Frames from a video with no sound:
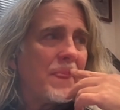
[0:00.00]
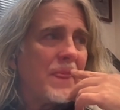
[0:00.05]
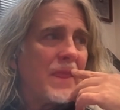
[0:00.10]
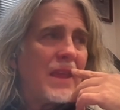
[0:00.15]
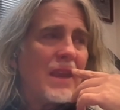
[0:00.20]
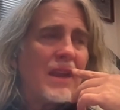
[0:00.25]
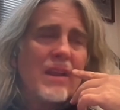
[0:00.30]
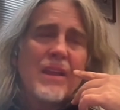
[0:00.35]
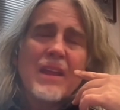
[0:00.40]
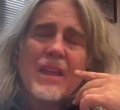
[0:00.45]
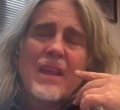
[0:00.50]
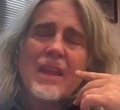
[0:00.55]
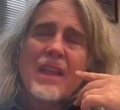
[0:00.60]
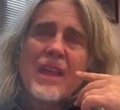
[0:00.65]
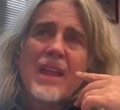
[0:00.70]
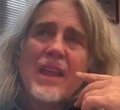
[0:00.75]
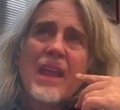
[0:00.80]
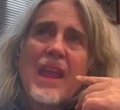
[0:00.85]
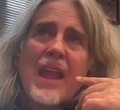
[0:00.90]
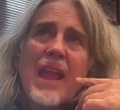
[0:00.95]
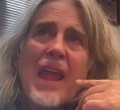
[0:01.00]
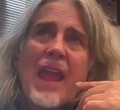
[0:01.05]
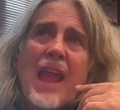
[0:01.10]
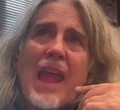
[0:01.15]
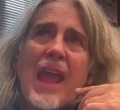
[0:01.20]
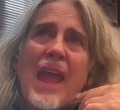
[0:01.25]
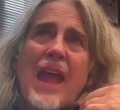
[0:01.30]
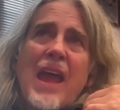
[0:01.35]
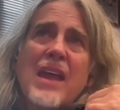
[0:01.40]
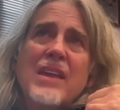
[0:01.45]
you know,
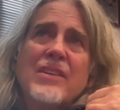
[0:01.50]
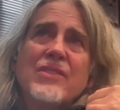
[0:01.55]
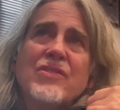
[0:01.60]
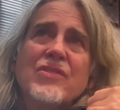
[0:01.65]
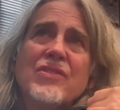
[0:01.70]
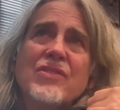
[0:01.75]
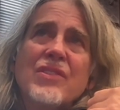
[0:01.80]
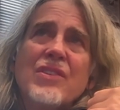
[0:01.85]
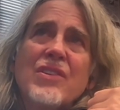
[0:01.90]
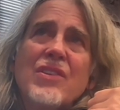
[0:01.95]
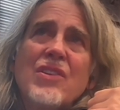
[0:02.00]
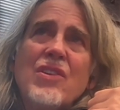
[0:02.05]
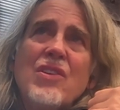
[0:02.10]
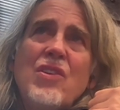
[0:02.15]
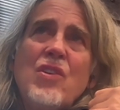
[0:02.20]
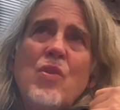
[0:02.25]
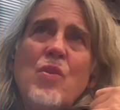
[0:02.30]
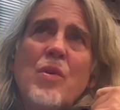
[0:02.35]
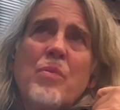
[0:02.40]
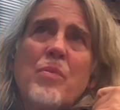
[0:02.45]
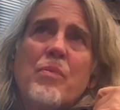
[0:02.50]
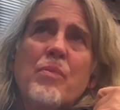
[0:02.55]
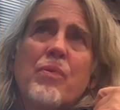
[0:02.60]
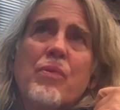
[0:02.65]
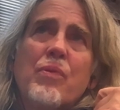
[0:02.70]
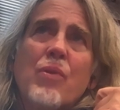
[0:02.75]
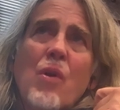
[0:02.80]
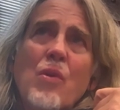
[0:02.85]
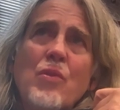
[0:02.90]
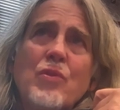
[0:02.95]
as you
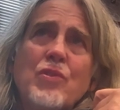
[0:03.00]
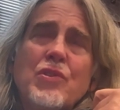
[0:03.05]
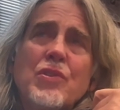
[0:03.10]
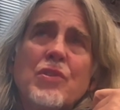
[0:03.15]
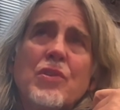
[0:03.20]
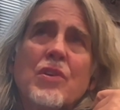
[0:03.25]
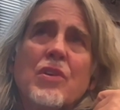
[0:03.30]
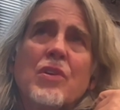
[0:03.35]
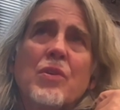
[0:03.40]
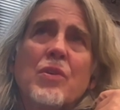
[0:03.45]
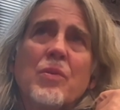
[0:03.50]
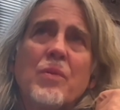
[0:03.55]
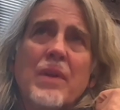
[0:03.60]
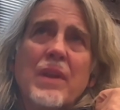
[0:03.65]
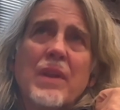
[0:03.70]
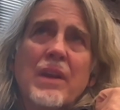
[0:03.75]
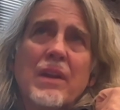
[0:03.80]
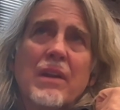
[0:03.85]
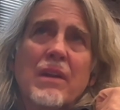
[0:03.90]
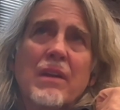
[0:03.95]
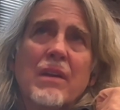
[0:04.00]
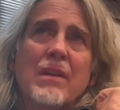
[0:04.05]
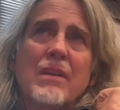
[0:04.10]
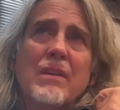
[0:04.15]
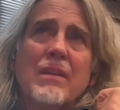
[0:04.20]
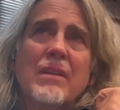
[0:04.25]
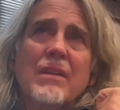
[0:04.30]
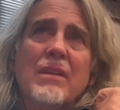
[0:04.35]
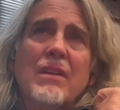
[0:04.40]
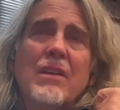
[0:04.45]
approach your career,
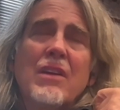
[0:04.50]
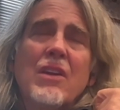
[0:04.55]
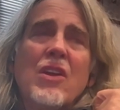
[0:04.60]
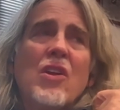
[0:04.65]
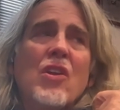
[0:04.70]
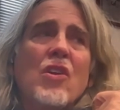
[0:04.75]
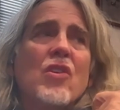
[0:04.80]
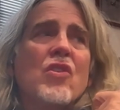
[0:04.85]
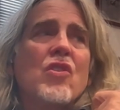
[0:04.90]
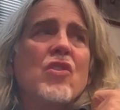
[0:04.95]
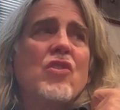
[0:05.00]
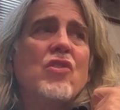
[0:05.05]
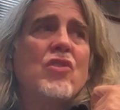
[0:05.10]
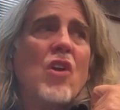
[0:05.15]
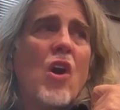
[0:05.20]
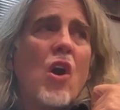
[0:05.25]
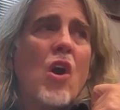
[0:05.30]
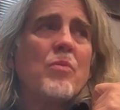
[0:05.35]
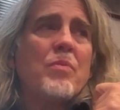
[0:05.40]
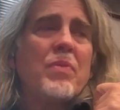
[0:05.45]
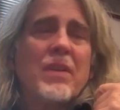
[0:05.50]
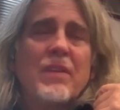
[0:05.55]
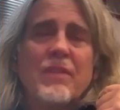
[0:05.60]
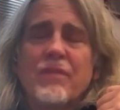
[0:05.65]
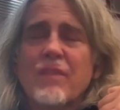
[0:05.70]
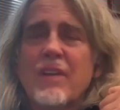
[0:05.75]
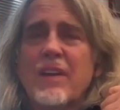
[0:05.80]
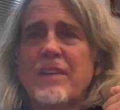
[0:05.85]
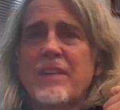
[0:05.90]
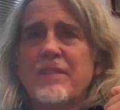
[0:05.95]
don't be
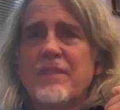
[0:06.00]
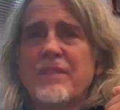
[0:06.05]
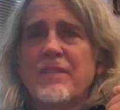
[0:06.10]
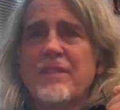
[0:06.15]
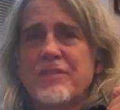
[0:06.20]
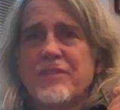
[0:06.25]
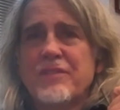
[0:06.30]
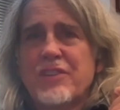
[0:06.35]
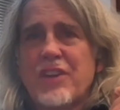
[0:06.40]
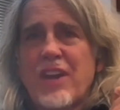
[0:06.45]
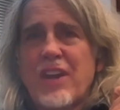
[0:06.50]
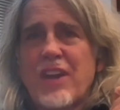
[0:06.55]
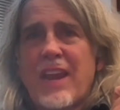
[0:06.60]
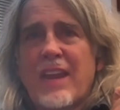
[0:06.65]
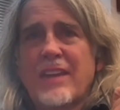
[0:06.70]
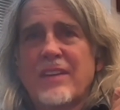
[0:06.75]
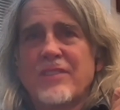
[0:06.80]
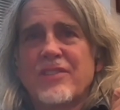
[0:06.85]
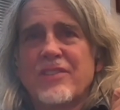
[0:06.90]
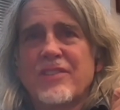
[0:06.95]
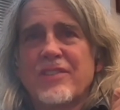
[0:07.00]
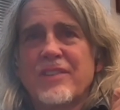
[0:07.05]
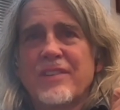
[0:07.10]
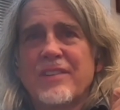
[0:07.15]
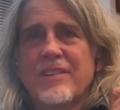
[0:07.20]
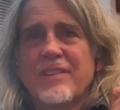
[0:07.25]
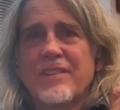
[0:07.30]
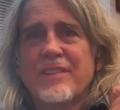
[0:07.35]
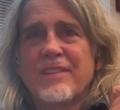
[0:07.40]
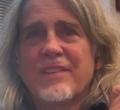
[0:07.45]
afraid of change.
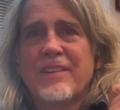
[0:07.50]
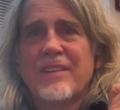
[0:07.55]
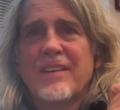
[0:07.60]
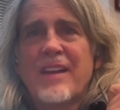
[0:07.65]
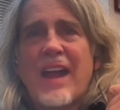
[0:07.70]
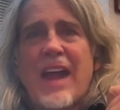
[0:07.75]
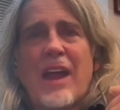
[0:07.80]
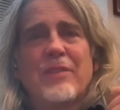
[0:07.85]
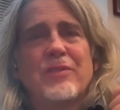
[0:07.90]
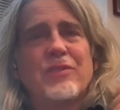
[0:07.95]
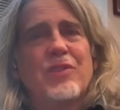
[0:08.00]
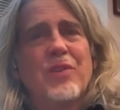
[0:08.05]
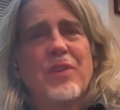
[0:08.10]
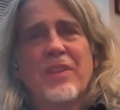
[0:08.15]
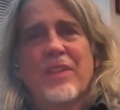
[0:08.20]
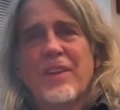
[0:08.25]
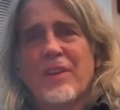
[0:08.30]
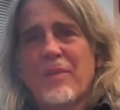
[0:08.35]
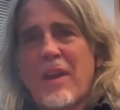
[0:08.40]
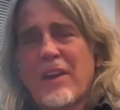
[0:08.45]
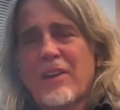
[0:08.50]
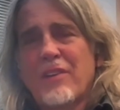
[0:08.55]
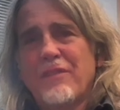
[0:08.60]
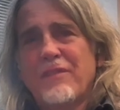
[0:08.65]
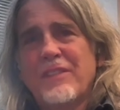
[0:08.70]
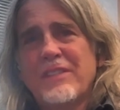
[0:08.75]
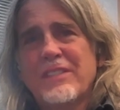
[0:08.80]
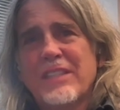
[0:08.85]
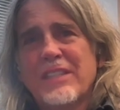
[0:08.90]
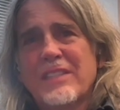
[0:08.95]
I was doing theoretical
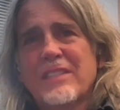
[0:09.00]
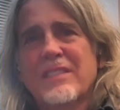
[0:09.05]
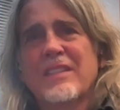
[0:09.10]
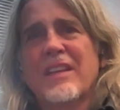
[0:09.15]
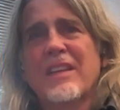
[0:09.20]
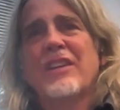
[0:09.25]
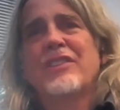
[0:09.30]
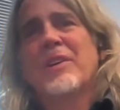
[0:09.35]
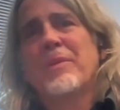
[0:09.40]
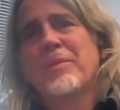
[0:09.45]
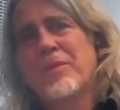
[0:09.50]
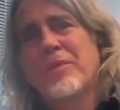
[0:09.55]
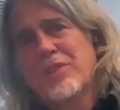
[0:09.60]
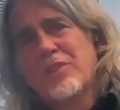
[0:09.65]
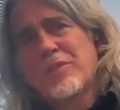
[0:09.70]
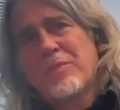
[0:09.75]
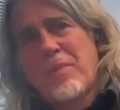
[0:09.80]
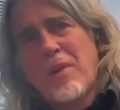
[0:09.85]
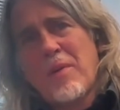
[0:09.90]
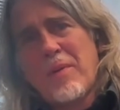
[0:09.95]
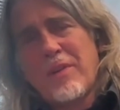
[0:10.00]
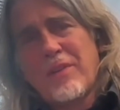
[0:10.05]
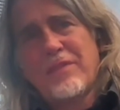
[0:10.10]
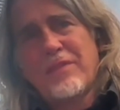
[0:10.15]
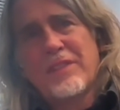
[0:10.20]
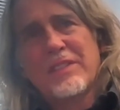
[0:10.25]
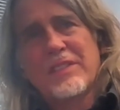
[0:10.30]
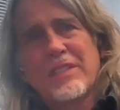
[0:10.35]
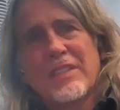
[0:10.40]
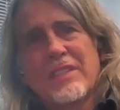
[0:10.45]
physics, I jumped to experimental
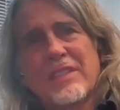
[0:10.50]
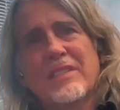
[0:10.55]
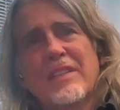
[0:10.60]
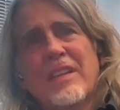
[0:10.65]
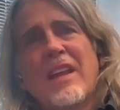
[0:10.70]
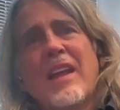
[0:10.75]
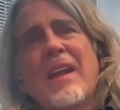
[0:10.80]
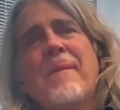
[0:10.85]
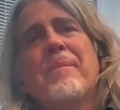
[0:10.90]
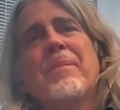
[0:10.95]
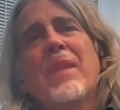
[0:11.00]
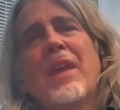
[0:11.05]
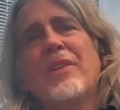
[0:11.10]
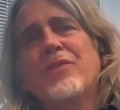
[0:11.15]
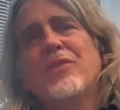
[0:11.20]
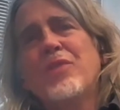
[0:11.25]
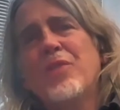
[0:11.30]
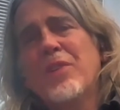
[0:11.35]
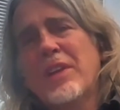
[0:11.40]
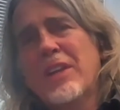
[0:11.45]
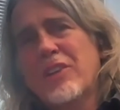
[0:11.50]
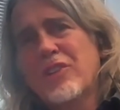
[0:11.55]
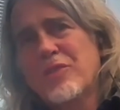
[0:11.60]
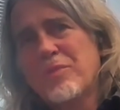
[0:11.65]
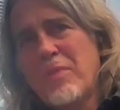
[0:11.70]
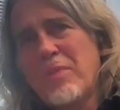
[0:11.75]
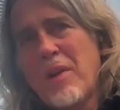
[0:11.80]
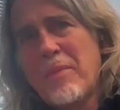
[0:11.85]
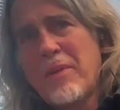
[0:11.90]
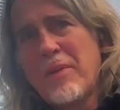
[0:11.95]
physics. I was doing
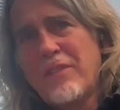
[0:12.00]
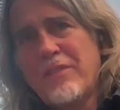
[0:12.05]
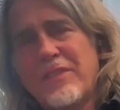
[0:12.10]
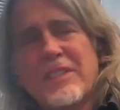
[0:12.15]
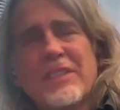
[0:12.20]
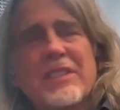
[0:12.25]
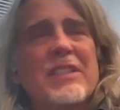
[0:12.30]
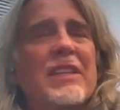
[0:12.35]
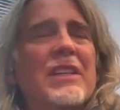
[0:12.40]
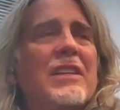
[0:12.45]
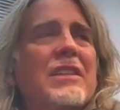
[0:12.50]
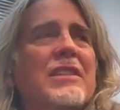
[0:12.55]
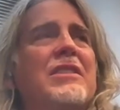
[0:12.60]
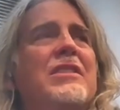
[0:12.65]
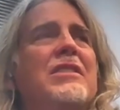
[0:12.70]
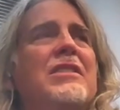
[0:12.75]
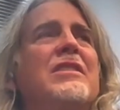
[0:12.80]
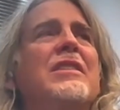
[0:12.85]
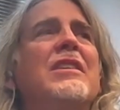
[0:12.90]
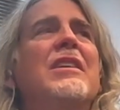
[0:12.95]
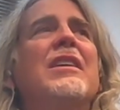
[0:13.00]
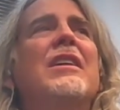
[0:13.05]
experimental physics,